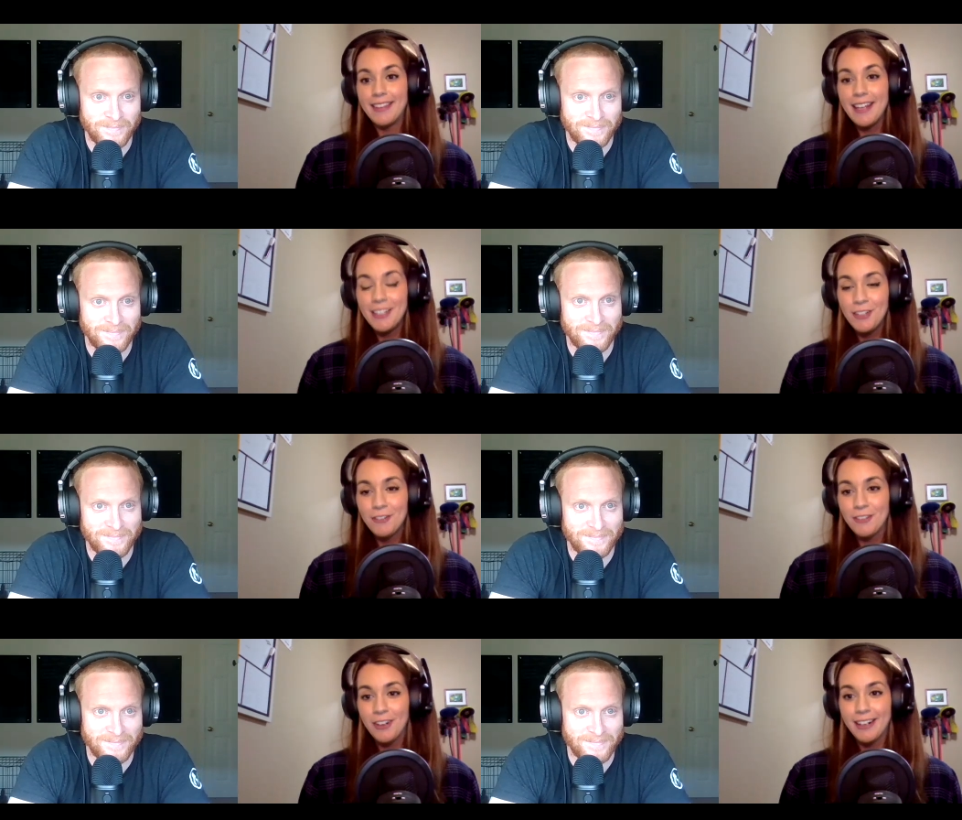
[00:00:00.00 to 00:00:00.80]
Speaker 1: Thank
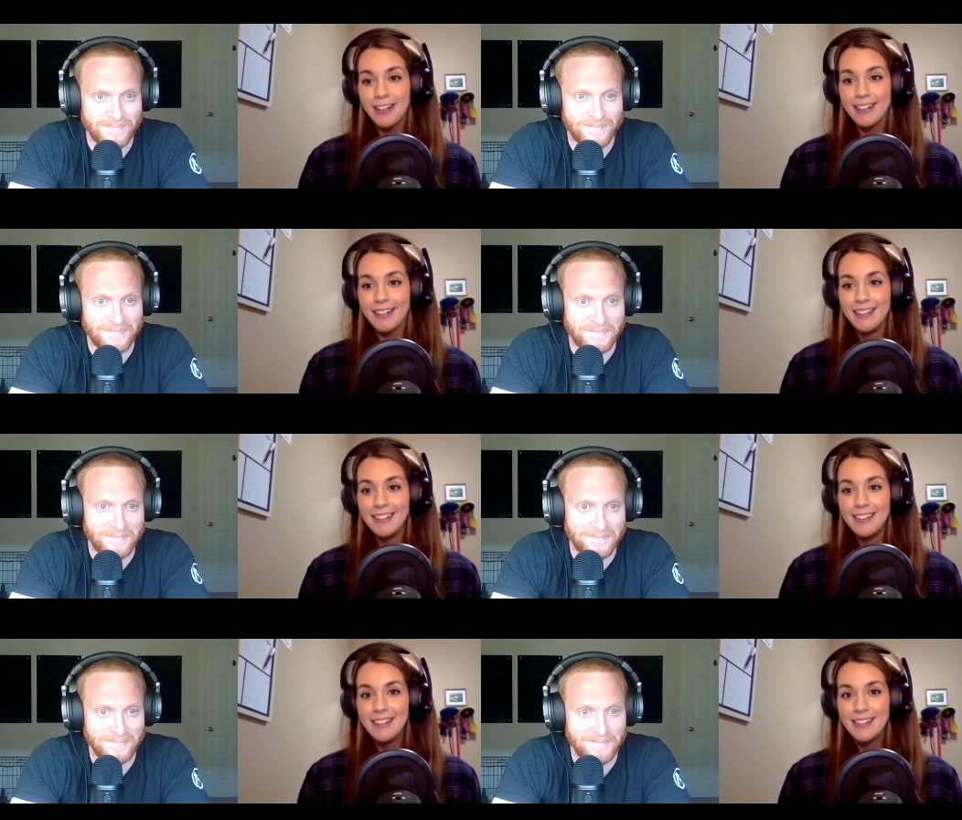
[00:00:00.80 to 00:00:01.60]
you for
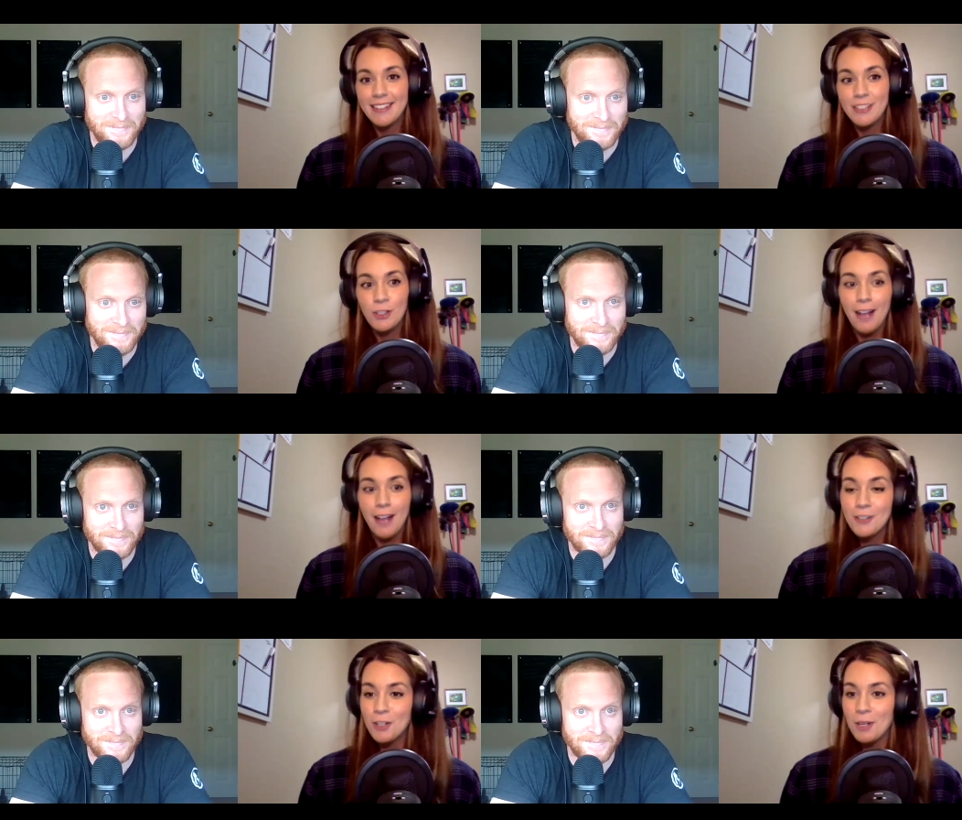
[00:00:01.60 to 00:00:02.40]

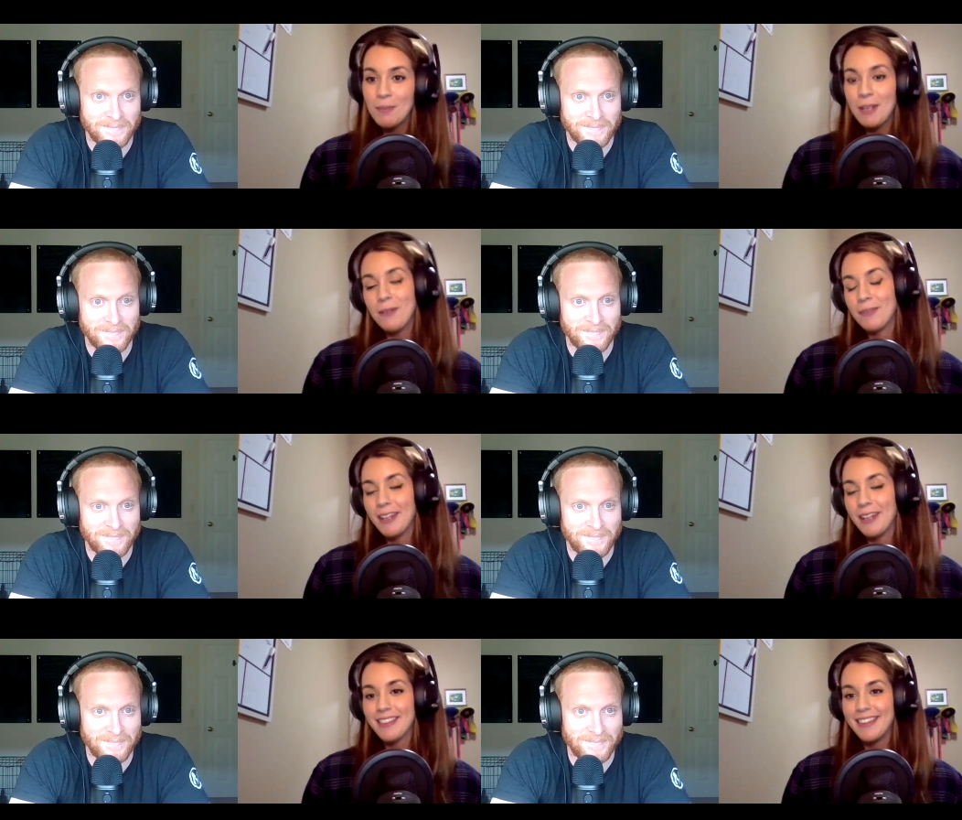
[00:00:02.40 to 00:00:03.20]
challenging me
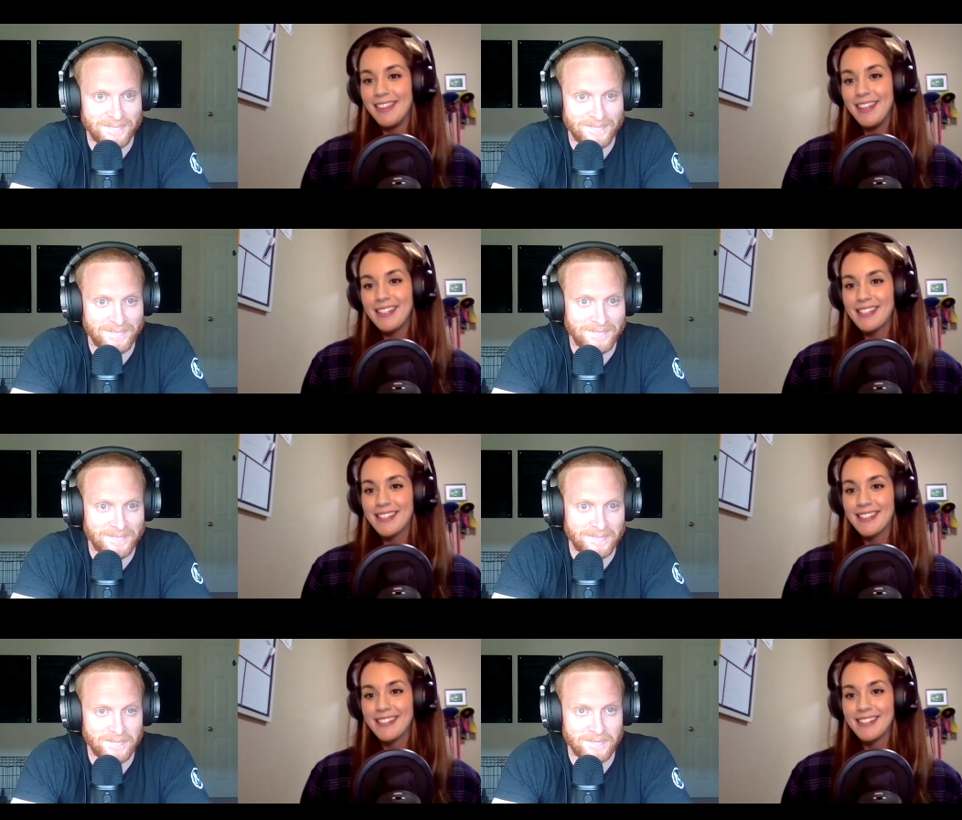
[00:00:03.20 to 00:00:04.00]
with
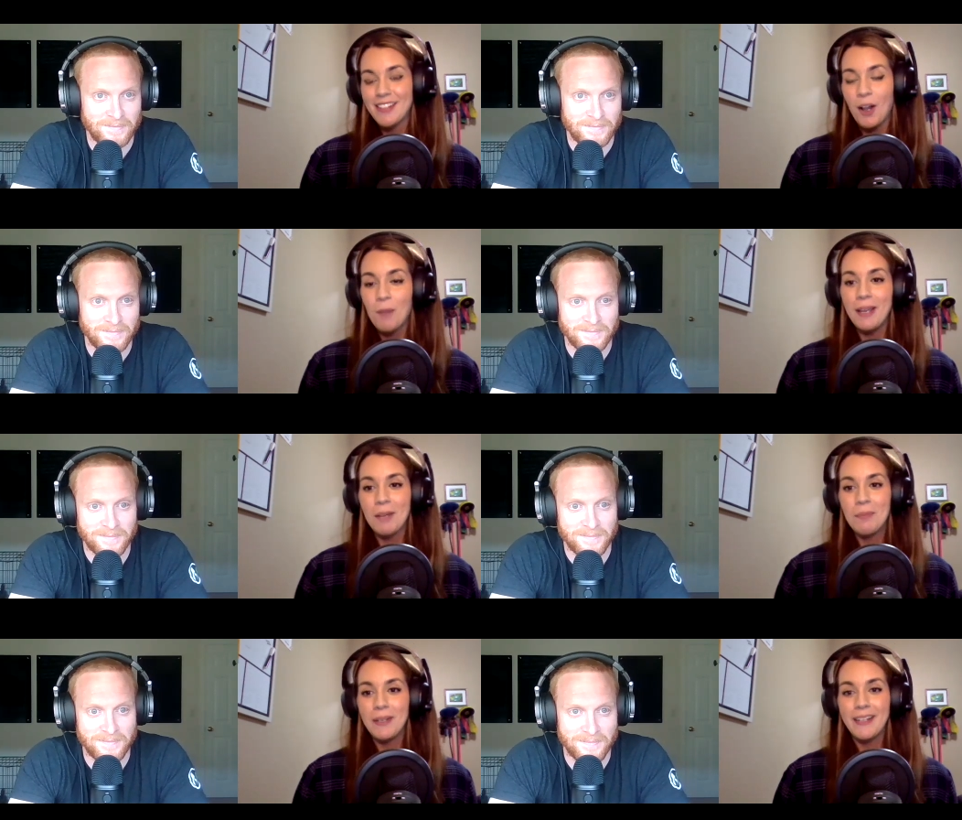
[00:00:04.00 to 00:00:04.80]
this
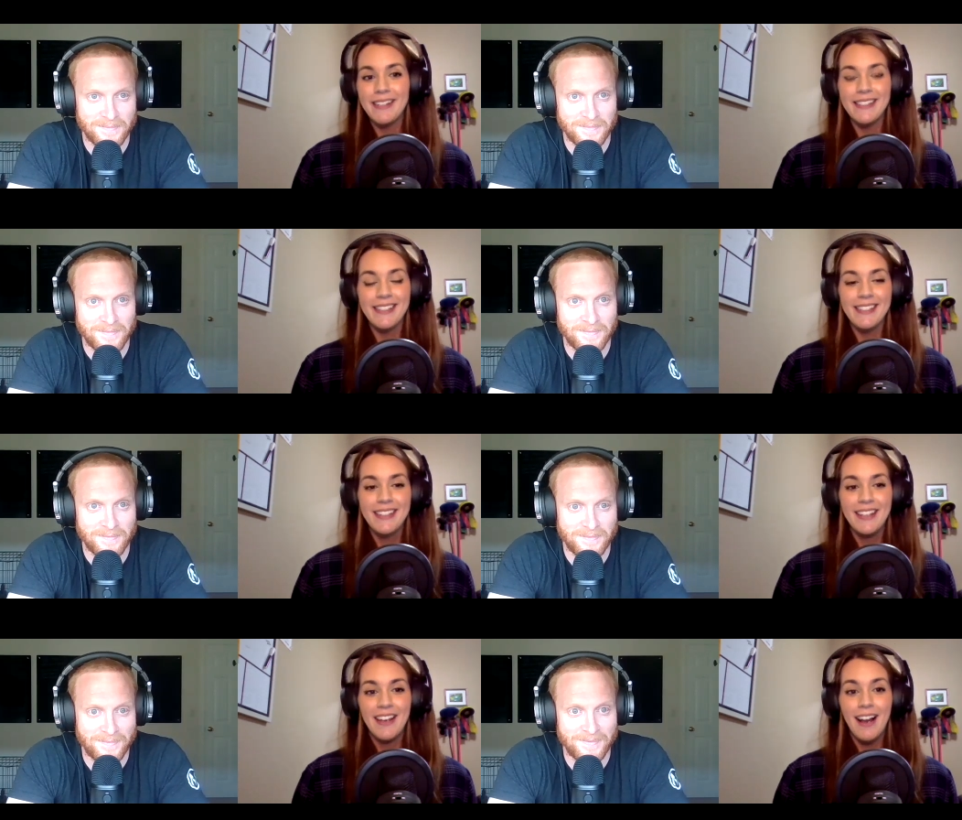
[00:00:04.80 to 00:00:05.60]
topic because
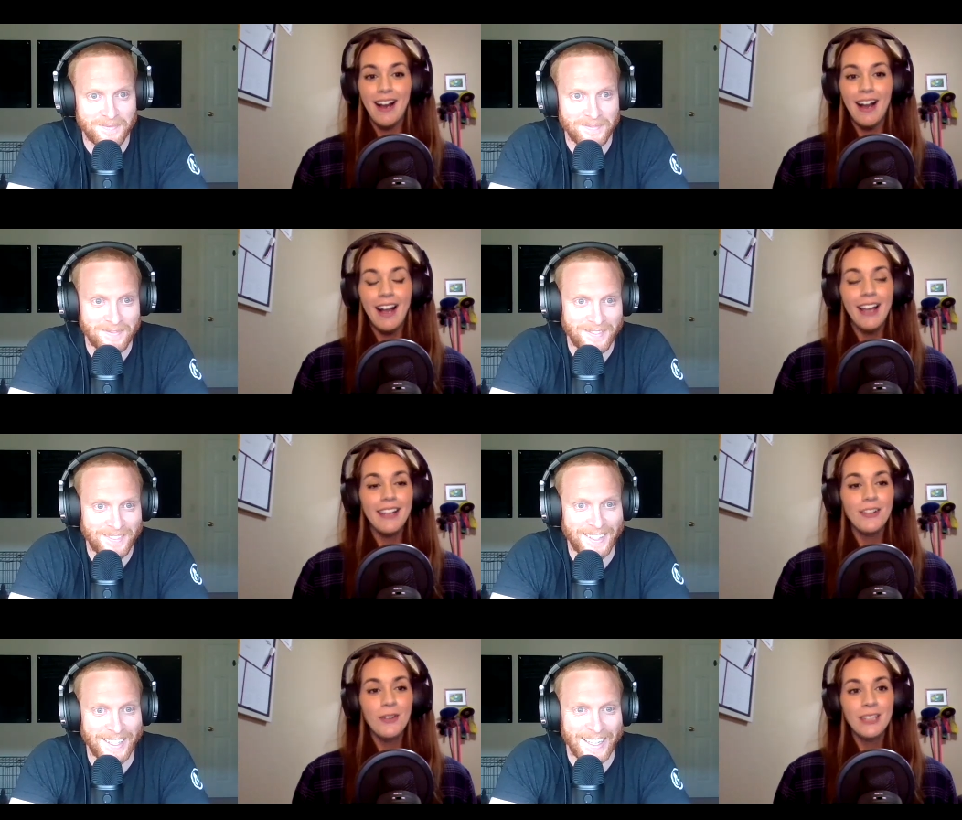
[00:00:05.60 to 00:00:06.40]

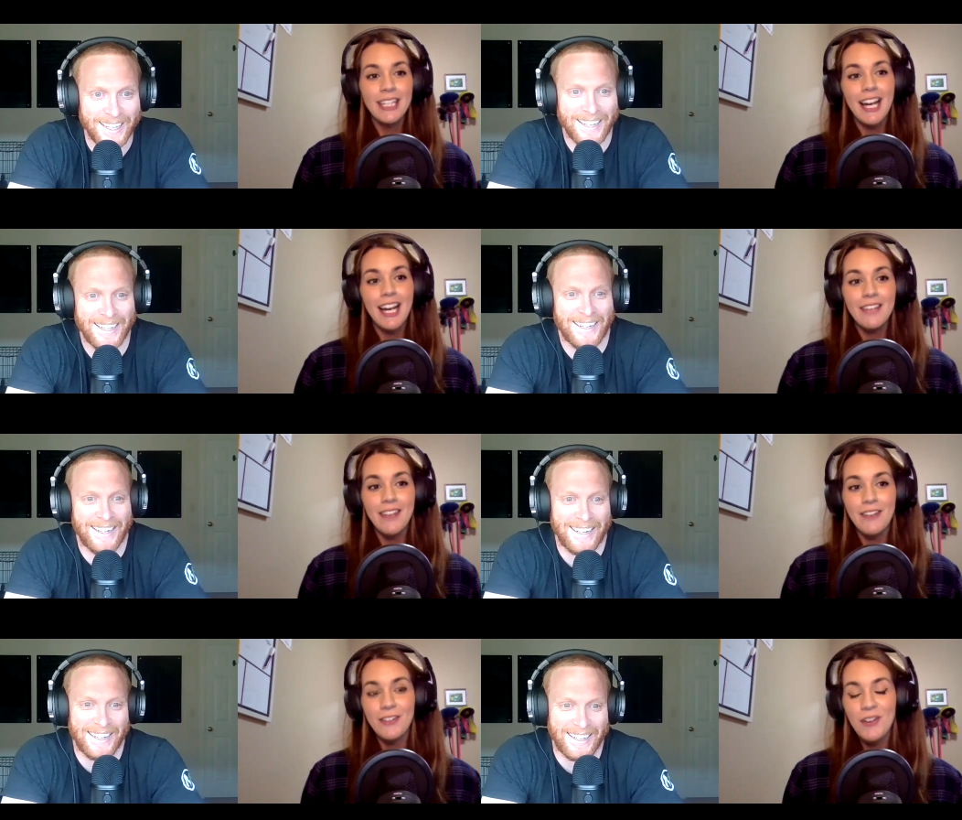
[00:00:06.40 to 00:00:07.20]
I don't think I
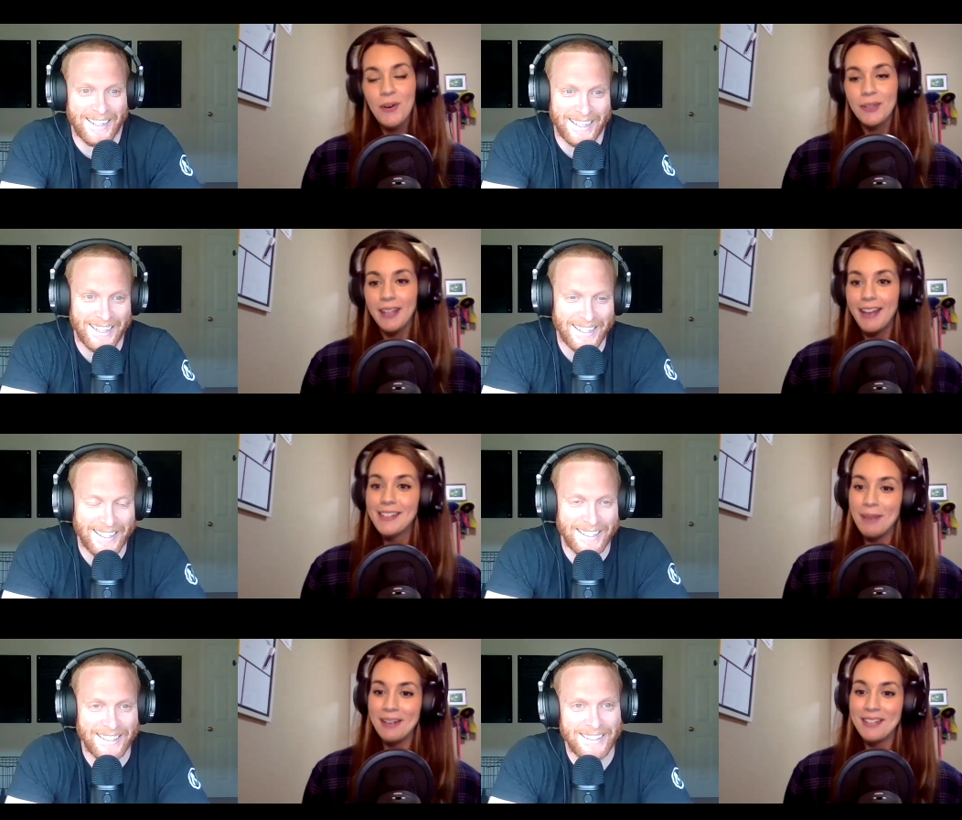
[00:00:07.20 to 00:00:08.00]
have ever known less about a